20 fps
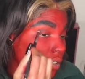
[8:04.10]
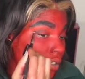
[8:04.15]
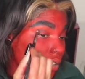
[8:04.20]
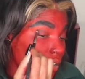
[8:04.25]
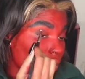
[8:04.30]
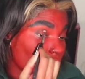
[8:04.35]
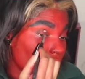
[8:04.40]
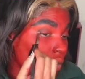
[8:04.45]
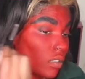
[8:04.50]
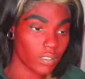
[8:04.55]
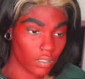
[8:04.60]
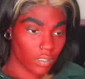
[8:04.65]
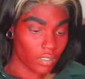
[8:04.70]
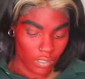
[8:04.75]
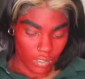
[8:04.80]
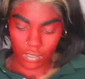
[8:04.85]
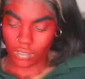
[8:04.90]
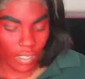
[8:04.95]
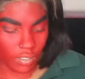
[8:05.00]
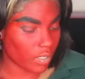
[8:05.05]
So I have
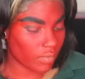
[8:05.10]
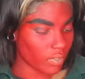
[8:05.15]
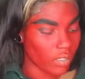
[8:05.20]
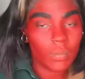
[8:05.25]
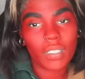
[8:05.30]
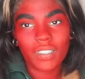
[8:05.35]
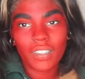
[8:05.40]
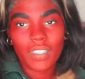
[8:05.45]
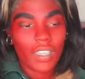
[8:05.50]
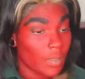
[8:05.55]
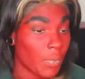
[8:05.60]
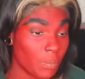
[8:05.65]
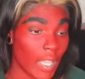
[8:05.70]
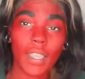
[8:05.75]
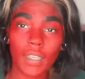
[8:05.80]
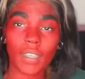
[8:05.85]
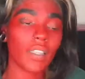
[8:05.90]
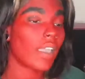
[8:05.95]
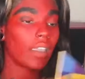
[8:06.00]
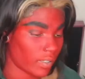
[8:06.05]
this
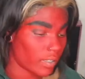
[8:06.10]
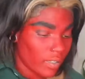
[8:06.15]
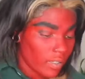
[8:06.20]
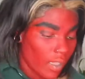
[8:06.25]
eyeshadow.